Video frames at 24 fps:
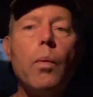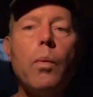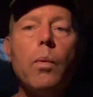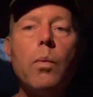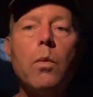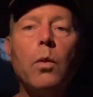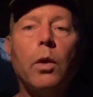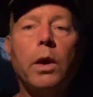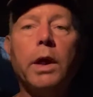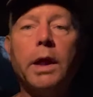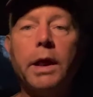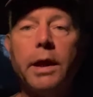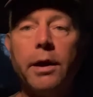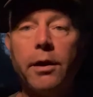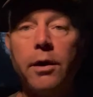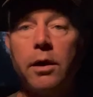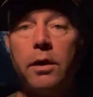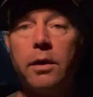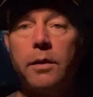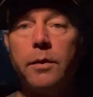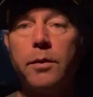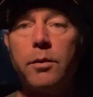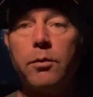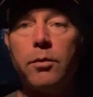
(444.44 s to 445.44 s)
We're going to carry on
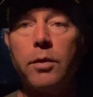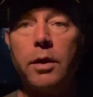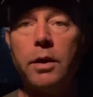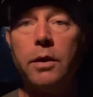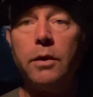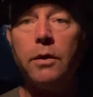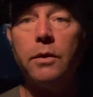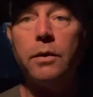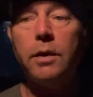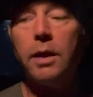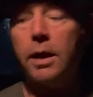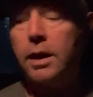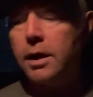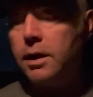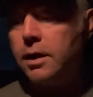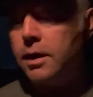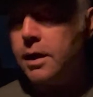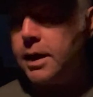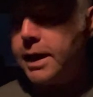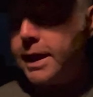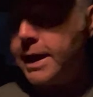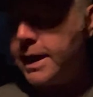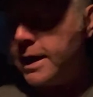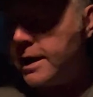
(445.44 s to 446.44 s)
up the road, and
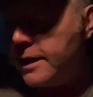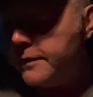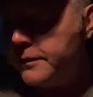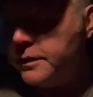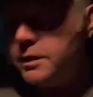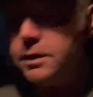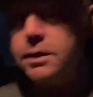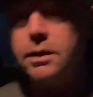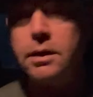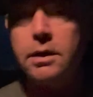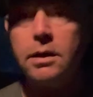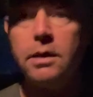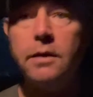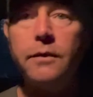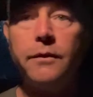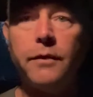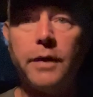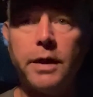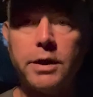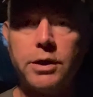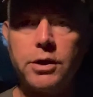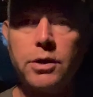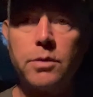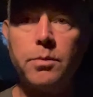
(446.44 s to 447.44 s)
I have a little
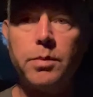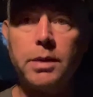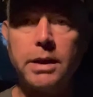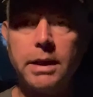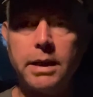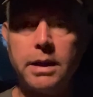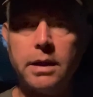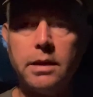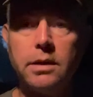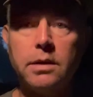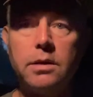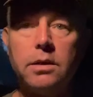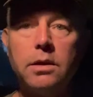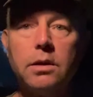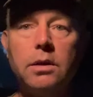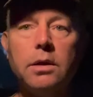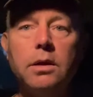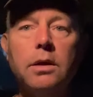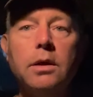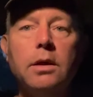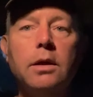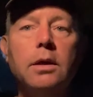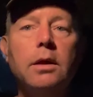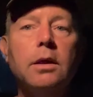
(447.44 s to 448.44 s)
adventure planned
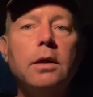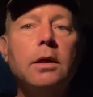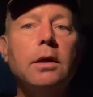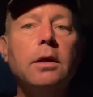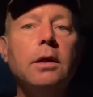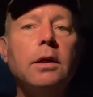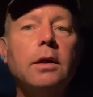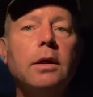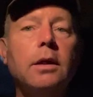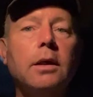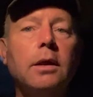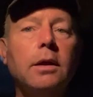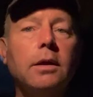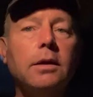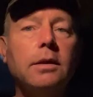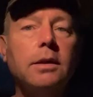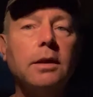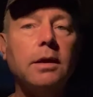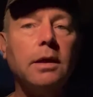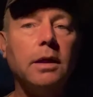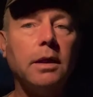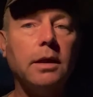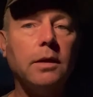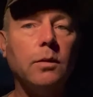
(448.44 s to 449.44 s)

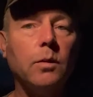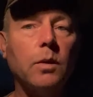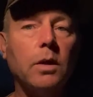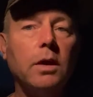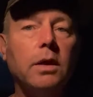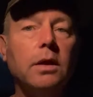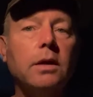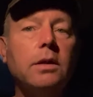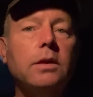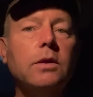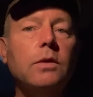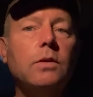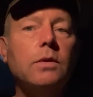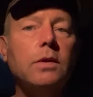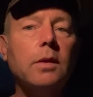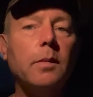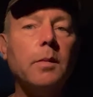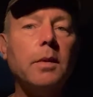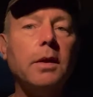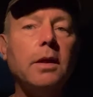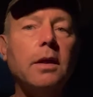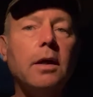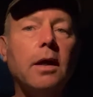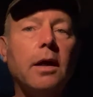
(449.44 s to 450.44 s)
tonight. We're going to do
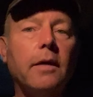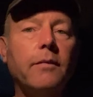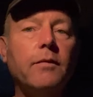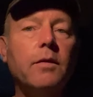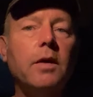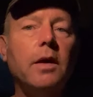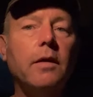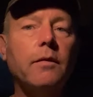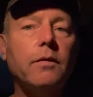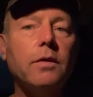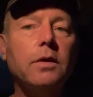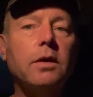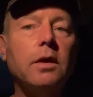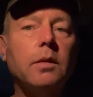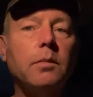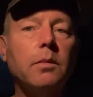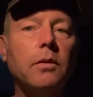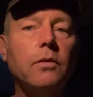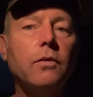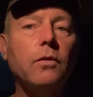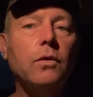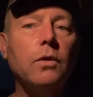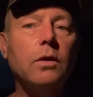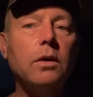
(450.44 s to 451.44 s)
something that I've never done
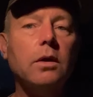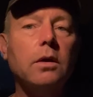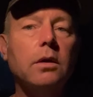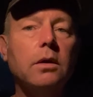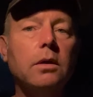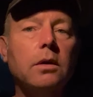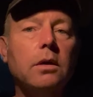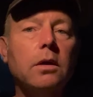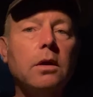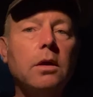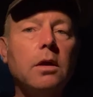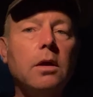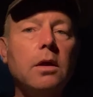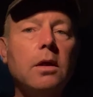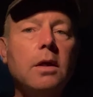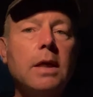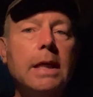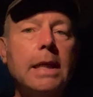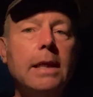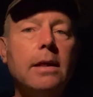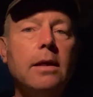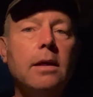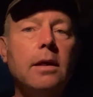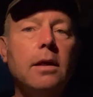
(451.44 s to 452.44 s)
before,
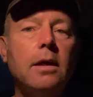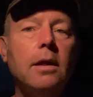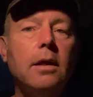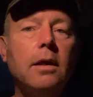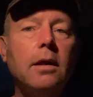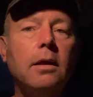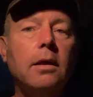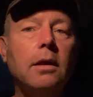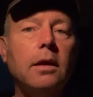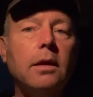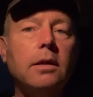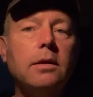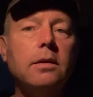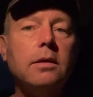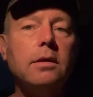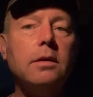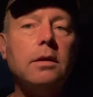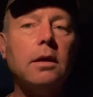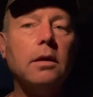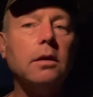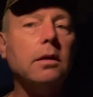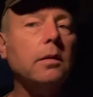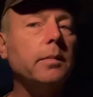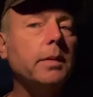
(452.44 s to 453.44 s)
and it's
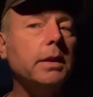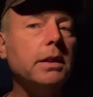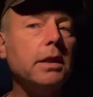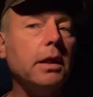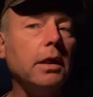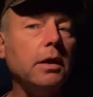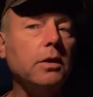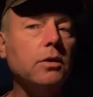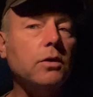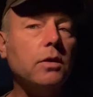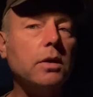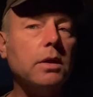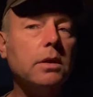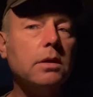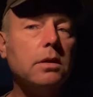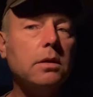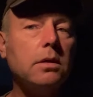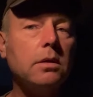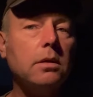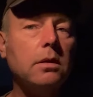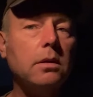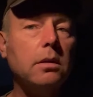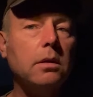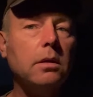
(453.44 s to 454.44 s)
a little bit
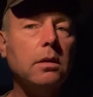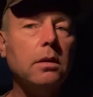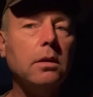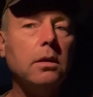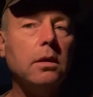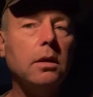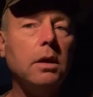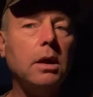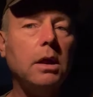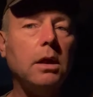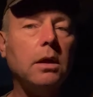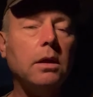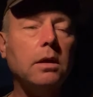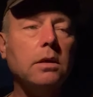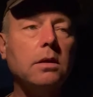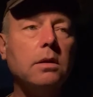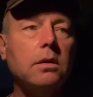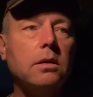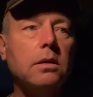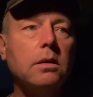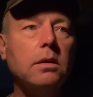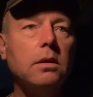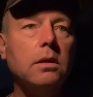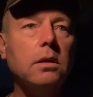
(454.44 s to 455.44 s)
dangerous, and
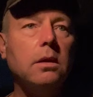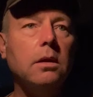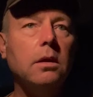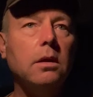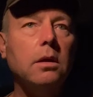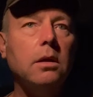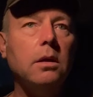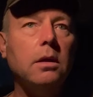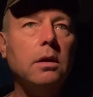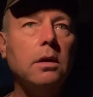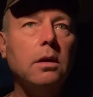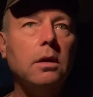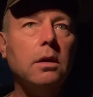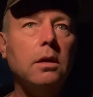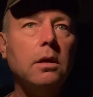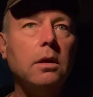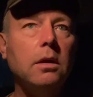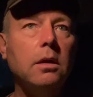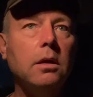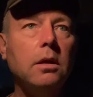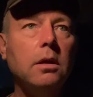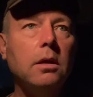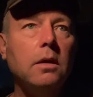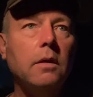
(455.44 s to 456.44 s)
it's
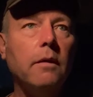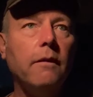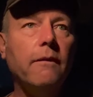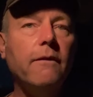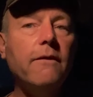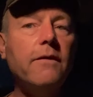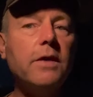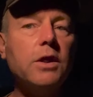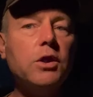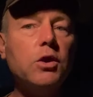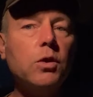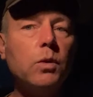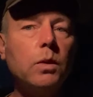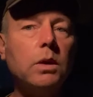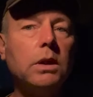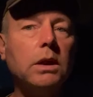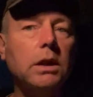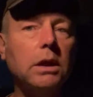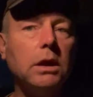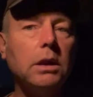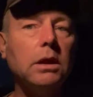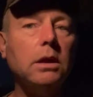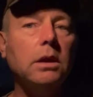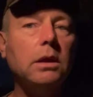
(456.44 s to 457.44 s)

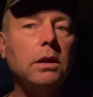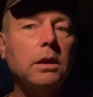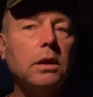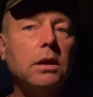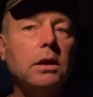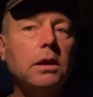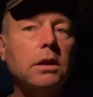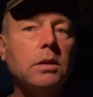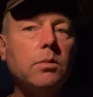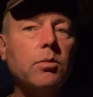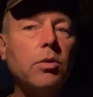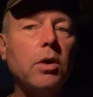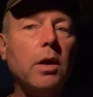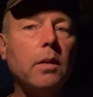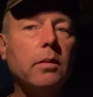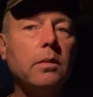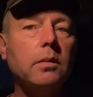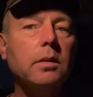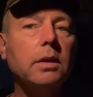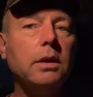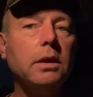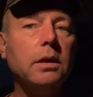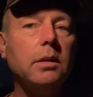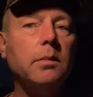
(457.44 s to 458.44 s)
visually, it's
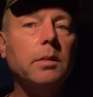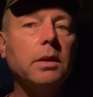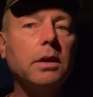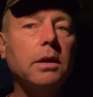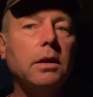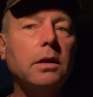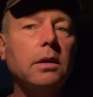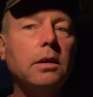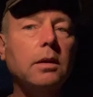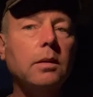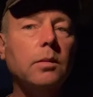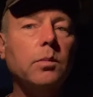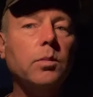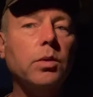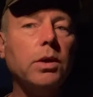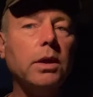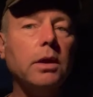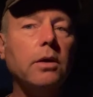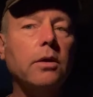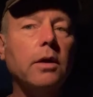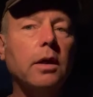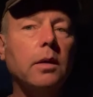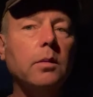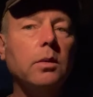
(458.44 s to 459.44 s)
probably going to be pretty
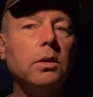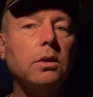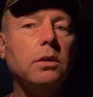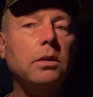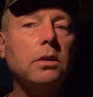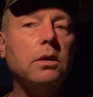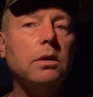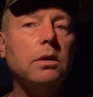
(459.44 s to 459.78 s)
incredible.